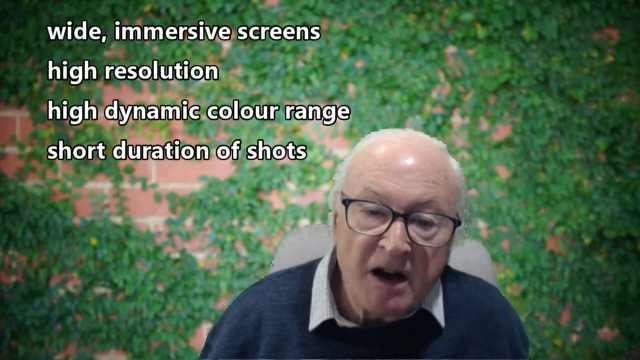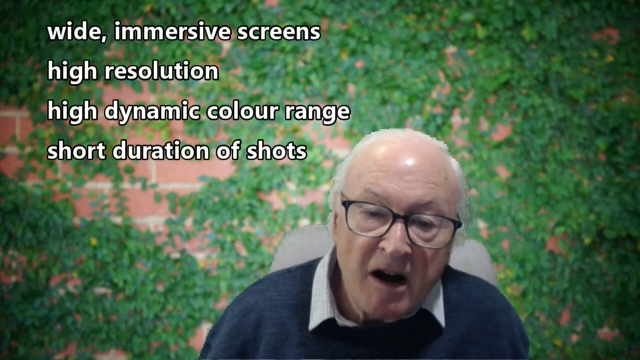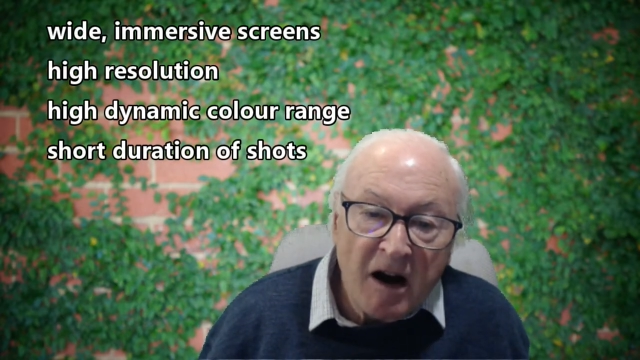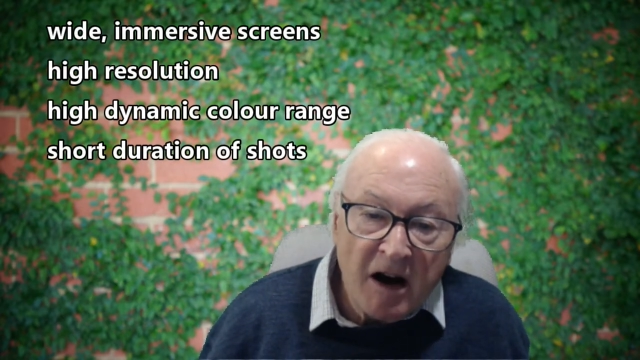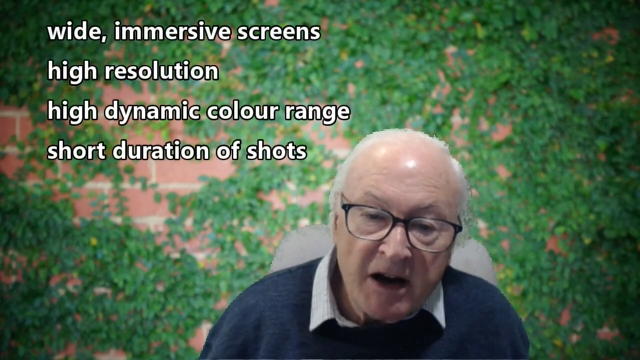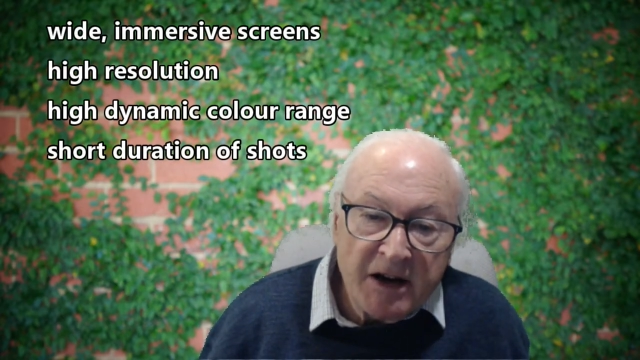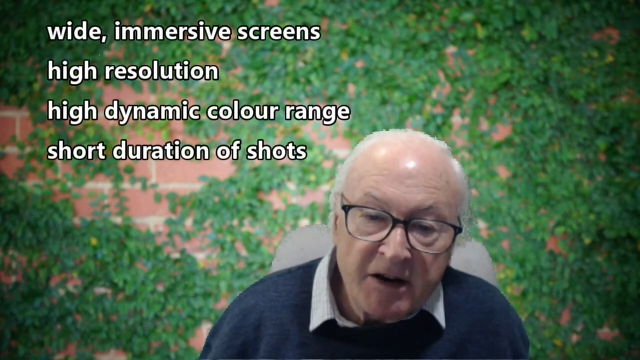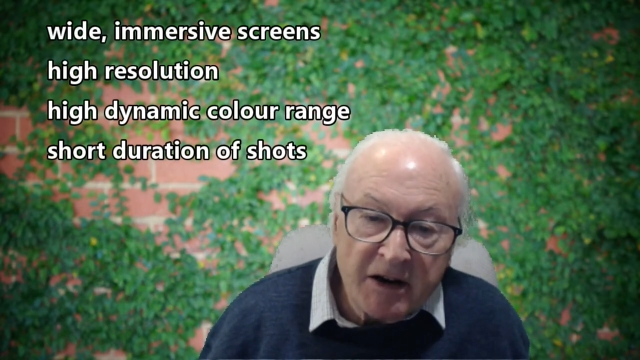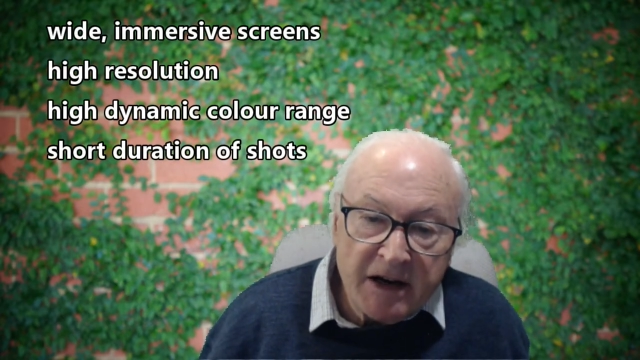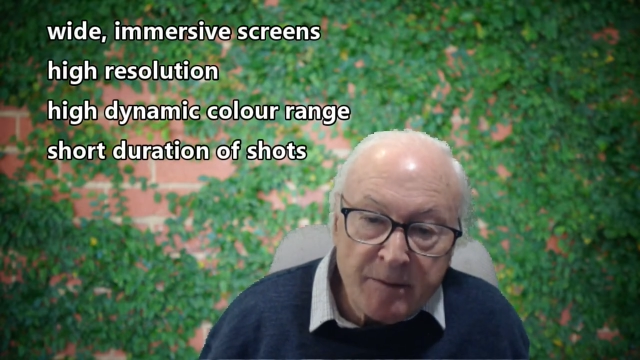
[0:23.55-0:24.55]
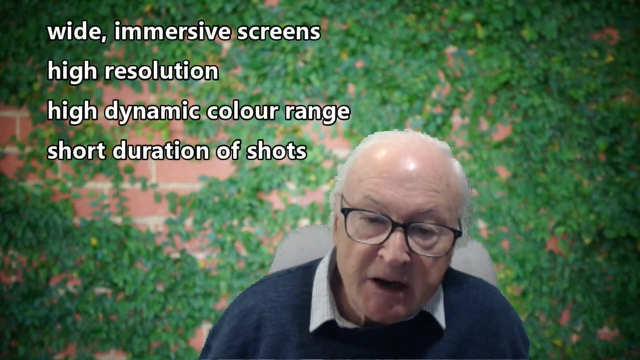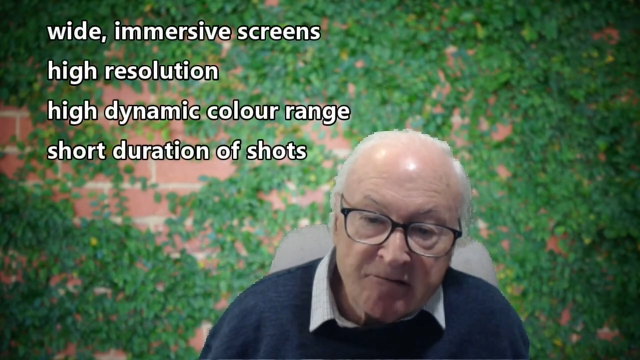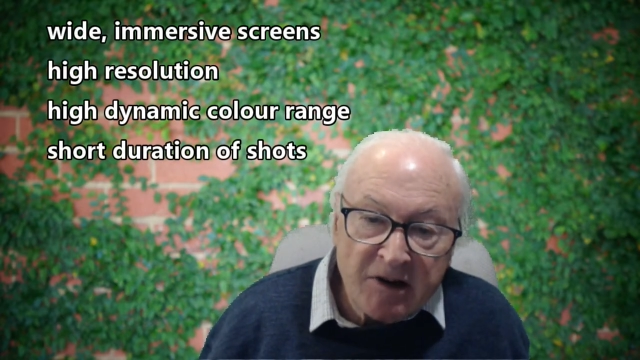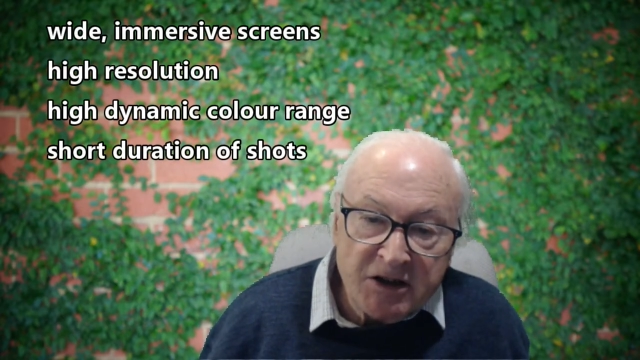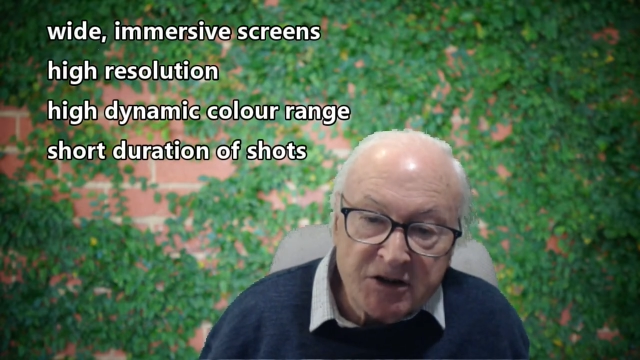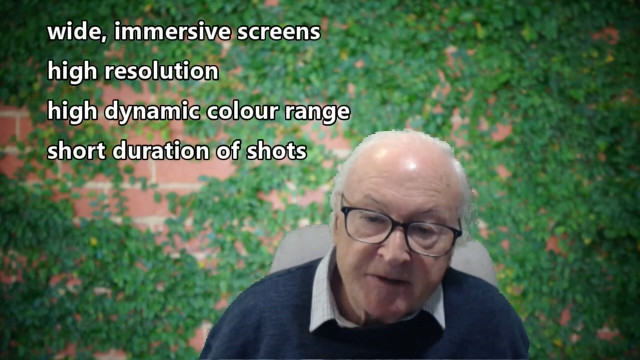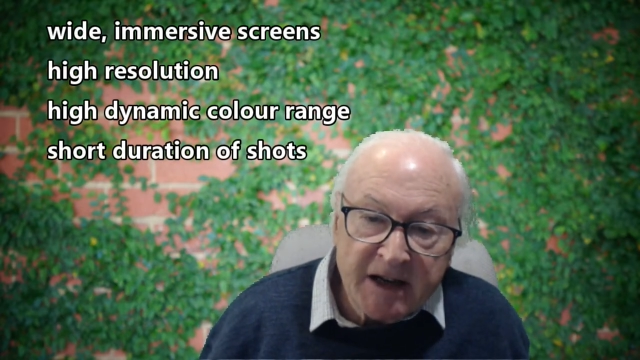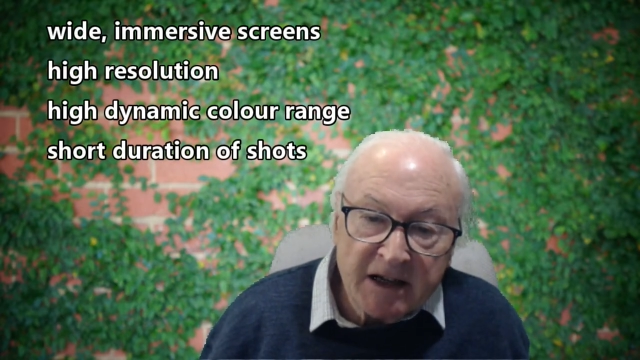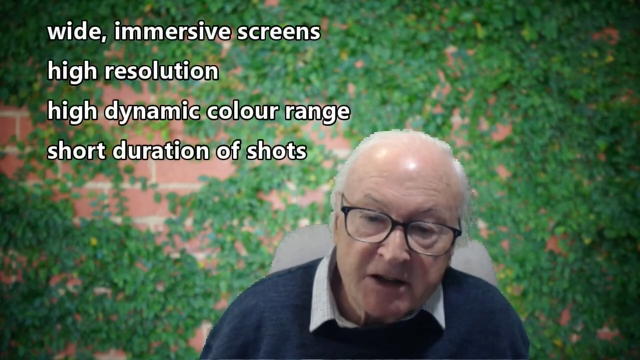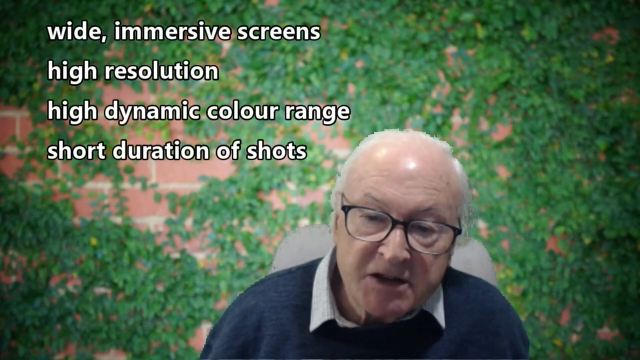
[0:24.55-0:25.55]
high dynamic range of
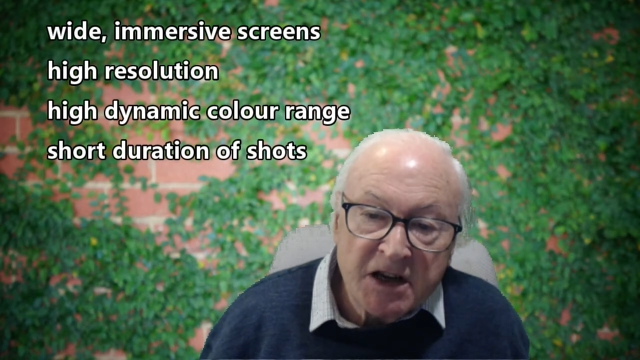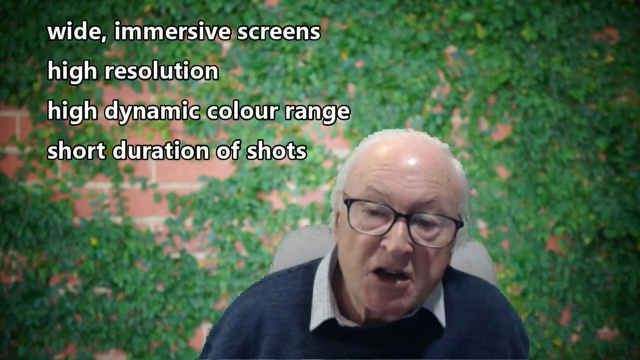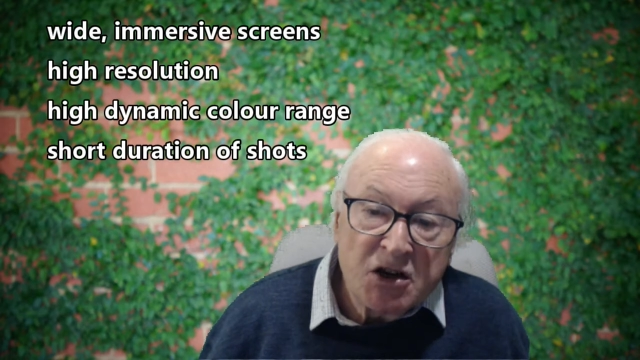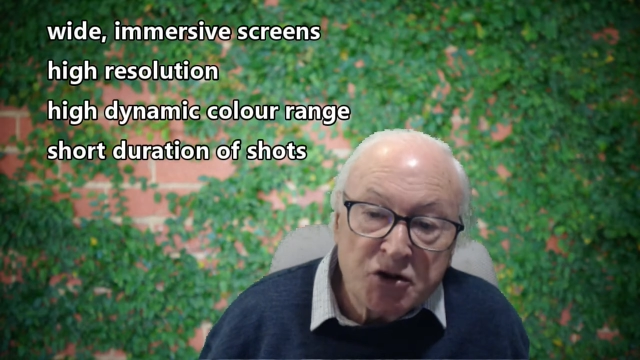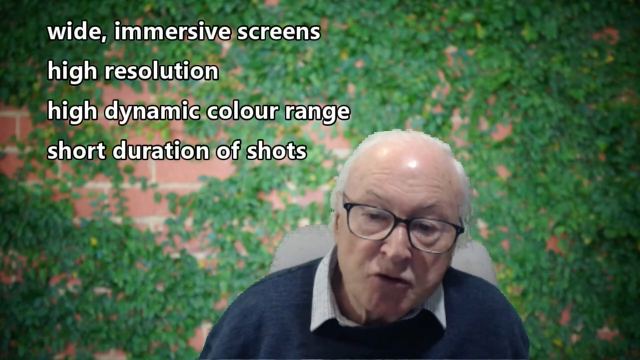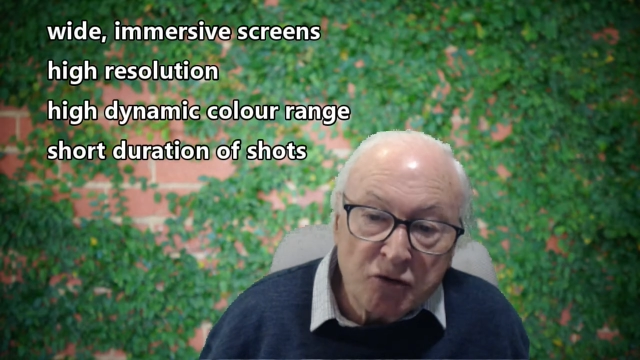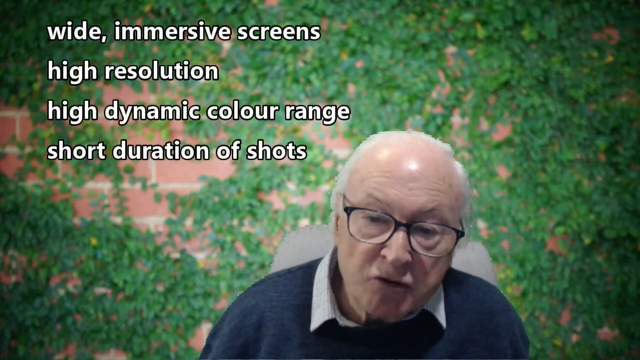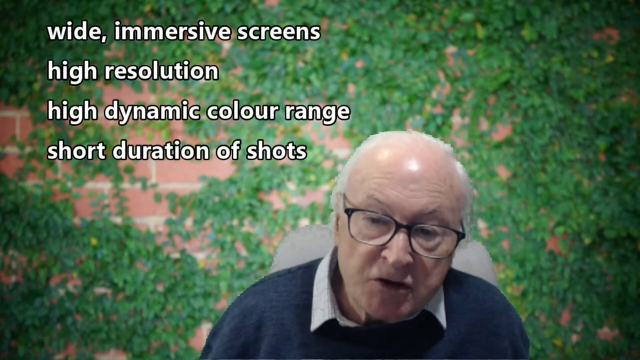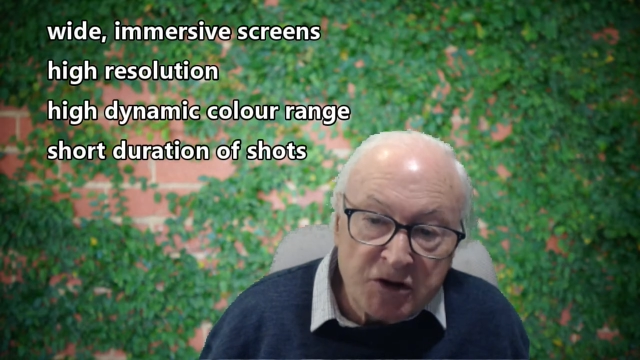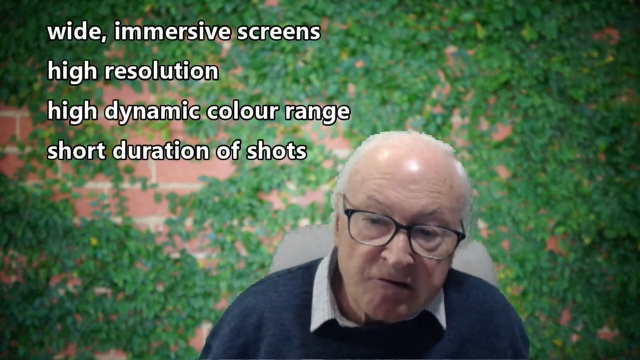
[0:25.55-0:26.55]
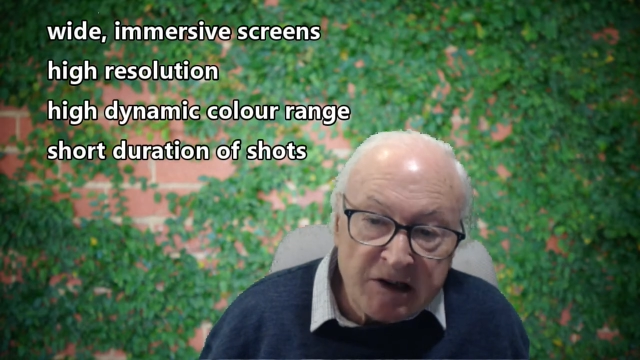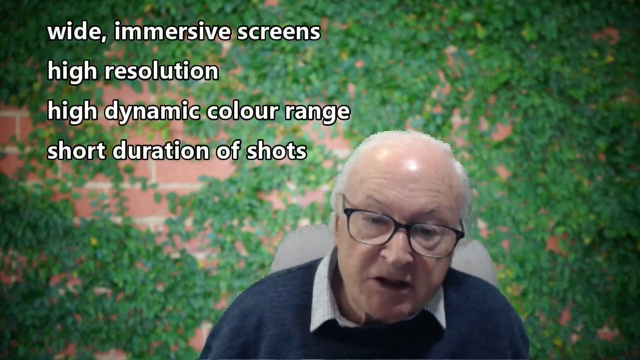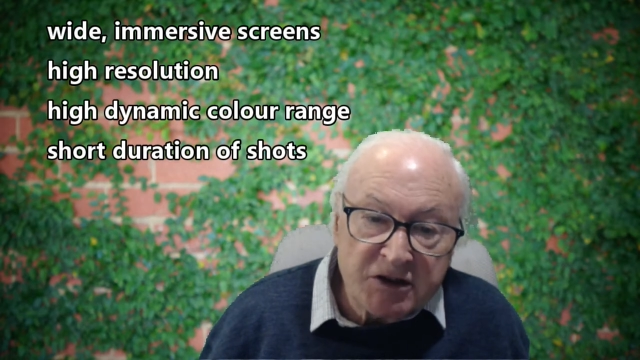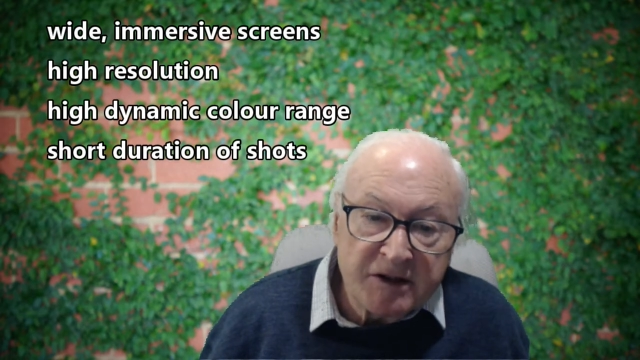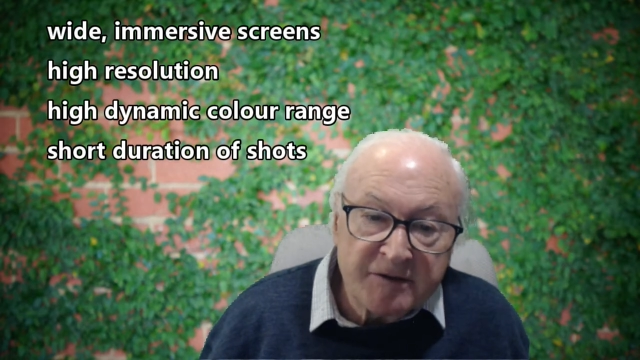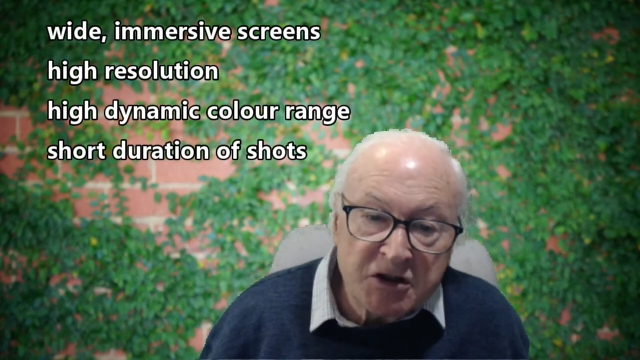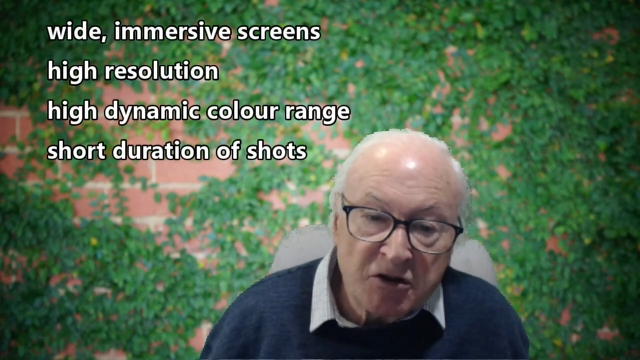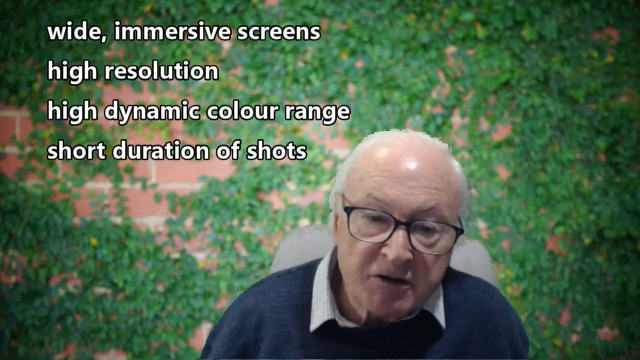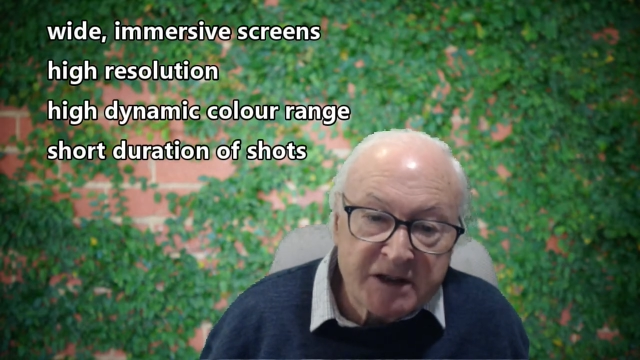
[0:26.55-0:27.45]
colours, short duration of shots,